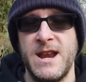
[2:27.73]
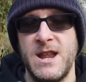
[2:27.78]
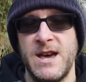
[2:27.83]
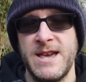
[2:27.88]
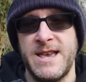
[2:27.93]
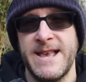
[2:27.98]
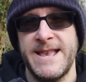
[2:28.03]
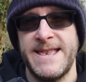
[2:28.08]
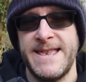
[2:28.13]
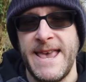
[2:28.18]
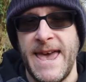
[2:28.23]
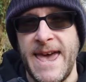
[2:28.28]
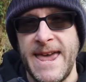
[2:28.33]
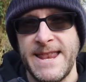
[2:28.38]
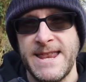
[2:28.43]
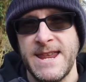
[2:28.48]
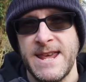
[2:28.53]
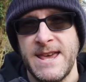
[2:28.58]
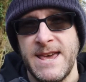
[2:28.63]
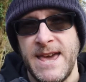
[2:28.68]
And like I
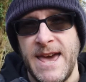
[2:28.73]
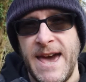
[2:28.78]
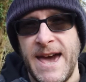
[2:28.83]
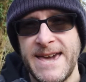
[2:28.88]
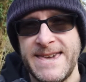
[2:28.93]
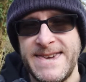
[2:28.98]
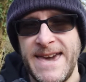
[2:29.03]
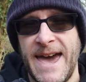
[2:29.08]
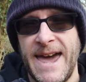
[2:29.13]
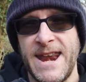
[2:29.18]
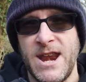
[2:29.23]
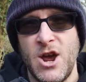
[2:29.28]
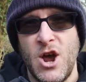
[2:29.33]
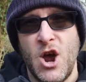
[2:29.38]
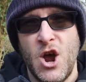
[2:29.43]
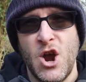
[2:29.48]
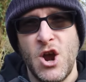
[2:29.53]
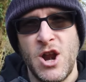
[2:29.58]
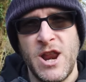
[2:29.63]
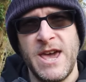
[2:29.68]
said again
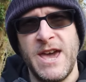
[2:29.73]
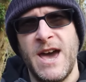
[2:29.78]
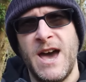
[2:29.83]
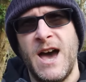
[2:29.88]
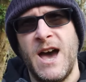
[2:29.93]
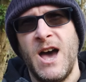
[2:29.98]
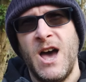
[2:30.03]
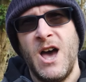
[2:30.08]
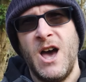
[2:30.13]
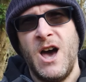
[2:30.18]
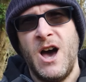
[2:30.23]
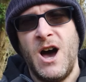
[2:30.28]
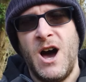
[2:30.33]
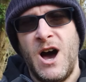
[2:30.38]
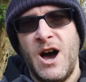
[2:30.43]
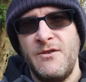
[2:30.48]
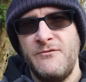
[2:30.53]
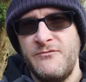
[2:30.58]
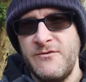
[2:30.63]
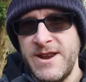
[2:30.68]
earlier,
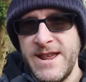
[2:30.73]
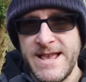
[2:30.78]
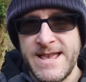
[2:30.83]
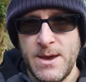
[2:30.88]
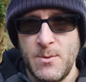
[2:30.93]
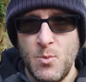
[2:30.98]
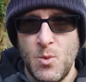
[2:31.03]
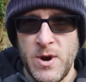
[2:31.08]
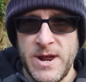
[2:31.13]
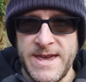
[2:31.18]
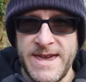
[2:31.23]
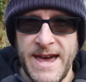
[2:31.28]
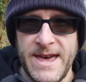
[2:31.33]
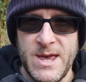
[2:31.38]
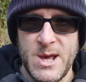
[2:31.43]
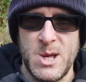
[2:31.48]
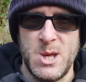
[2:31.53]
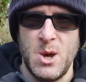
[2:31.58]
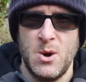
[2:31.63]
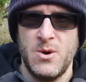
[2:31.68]
I really didn't want to get
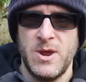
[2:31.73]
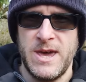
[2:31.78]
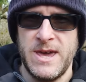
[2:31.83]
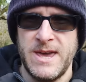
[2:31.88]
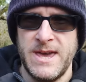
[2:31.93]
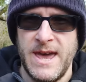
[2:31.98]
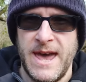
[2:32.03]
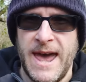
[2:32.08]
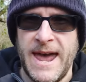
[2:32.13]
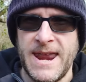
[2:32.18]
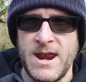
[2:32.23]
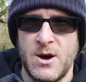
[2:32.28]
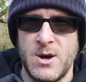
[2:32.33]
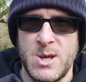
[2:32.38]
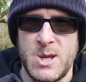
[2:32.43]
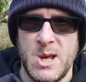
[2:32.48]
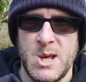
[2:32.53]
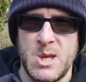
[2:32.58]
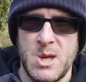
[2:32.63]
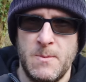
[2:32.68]
the Sony
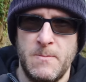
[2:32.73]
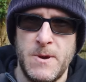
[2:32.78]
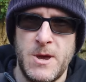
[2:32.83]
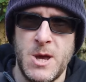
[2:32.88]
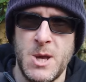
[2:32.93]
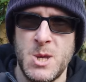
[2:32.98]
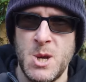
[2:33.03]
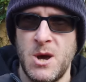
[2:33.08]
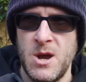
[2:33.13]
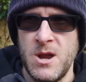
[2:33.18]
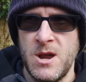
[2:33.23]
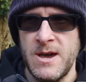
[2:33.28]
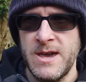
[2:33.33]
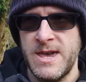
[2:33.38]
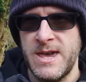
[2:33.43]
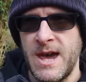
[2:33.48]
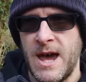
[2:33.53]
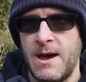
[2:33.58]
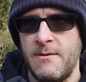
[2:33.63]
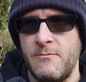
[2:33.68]
A9 system because I
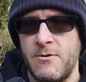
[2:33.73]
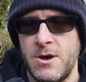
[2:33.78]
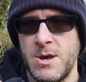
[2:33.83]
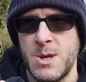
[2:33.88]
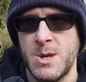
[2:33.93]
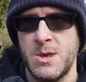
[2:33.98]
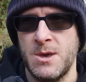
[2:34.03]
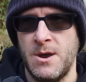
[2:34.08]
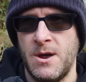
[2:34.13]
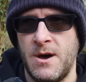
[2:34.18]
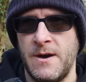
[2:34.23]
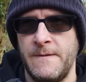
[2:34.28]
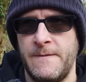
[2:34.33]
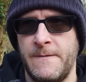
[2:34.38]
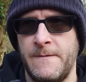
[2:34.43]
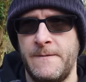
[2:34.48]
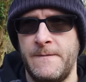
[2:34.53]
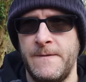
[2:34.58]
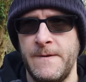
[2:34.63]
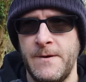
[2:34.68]
like cameras that I
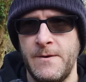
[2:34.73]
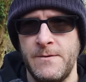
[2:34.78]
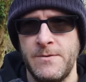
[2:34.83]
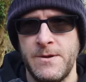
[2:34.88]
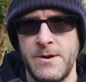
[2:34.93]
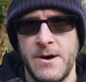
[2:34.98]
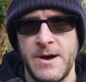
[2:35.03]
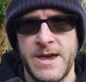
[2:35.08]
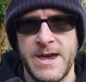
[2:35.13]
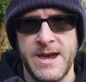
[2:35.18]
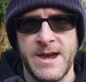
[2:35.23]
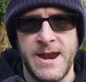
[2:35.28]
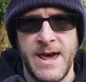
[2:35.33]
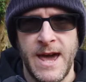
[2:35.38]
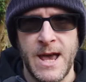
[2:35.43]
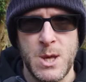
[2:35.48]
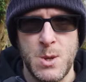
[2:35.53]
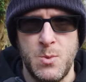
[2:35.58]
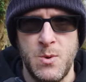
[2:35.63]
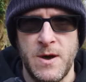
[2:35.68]
feel that I
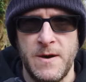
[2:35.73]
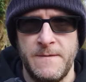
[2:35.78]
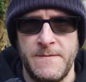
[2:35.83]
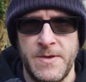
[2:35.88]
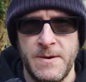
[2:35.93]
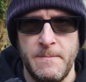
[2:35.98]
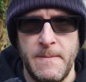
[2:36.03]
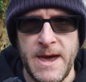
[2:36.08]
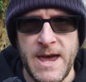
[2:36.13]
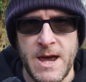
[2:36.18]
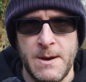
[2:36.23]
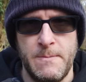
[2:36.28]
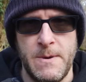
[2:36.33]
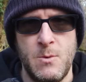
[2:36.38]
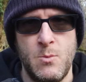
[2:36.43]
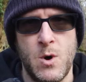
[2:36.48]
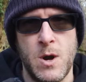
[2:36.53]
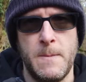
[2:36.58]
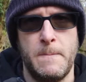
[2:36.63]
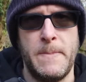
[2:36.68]
connect with, that make
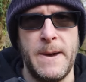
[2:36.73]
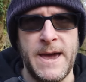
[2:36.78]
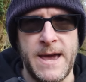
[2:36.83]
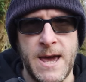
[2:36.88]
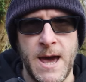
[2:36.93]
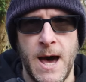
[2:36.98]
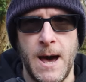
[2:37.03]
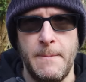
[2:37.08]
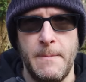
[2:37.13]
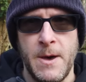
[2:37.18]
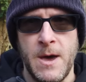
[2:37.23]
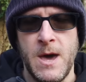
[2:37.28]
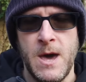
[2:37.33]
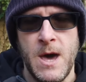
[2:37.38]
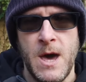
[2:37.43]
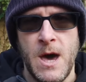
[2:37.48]
me want to pick up